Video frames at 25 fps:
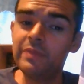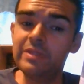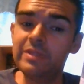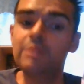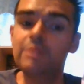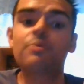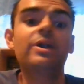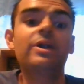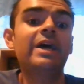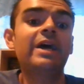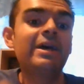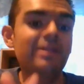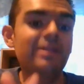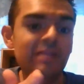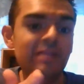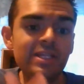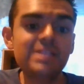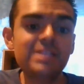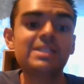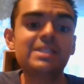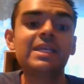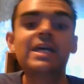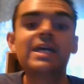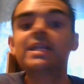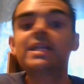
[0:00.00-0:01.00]
you would at
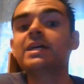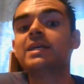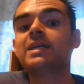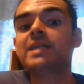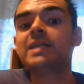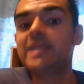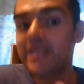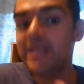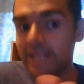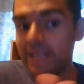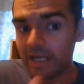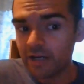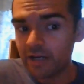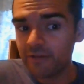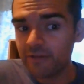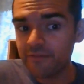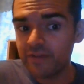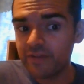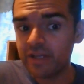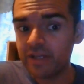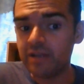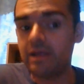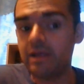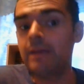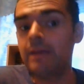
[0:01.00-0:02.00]
least get a kick out of
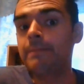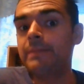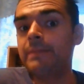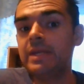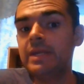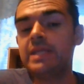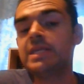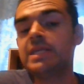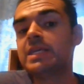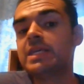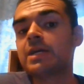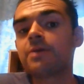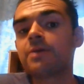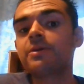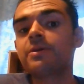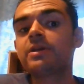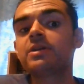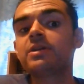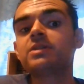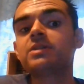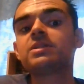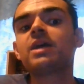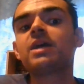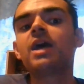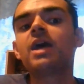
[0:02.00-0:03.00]
it and be
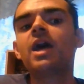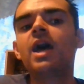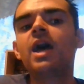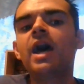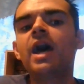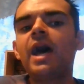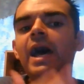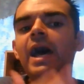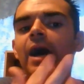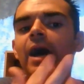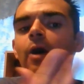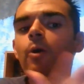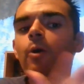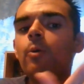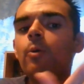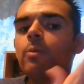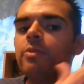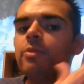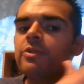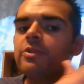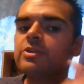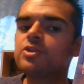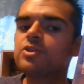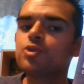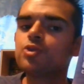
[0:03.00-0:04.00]
curious how
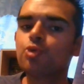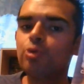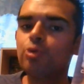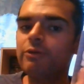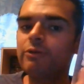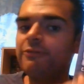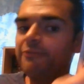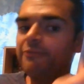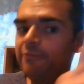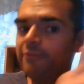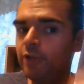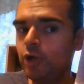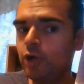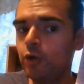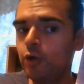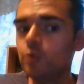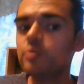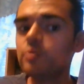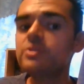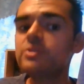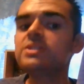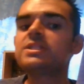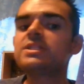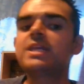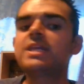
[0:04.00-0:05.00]
the story
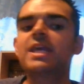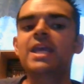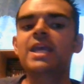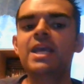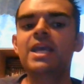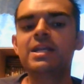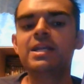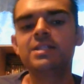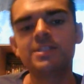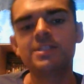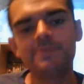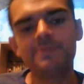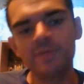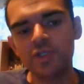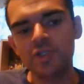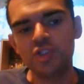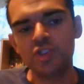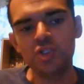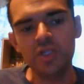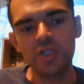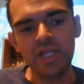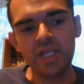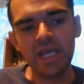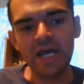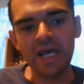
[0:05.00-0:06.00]
flows, and
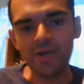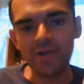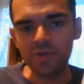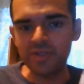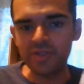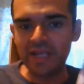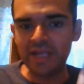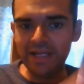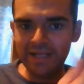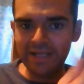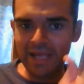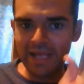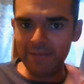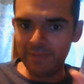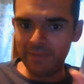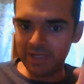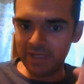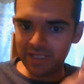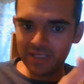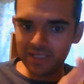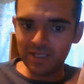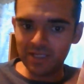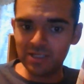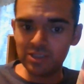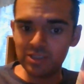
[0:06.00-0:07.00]
especially how the
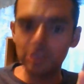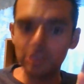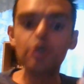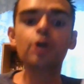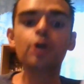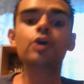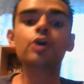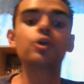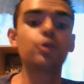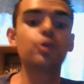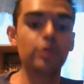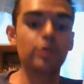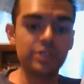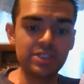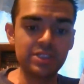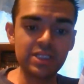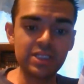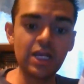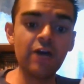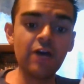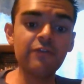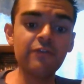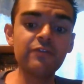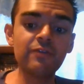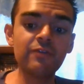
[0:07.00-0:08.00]
dynamic is
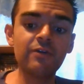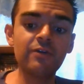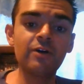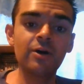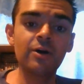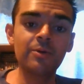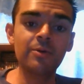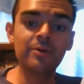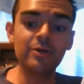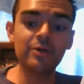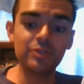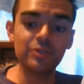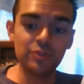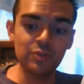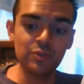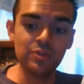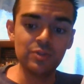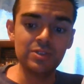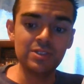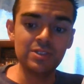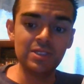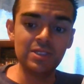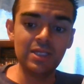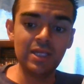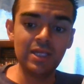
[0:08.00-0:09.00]
yourself, to
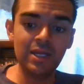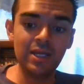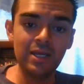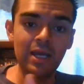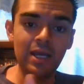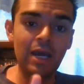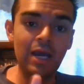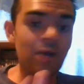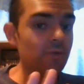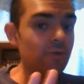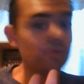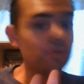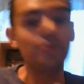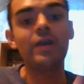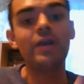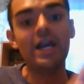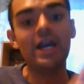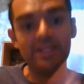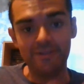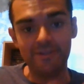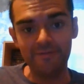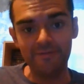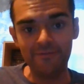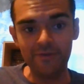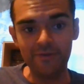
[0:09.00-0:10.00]
see how you
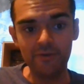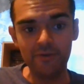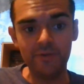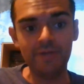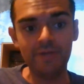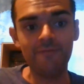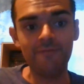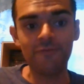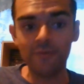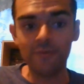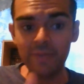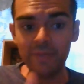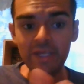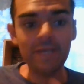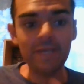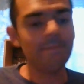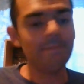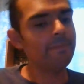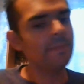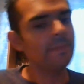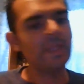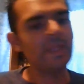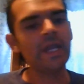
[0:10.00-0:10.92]
guys view it. For me,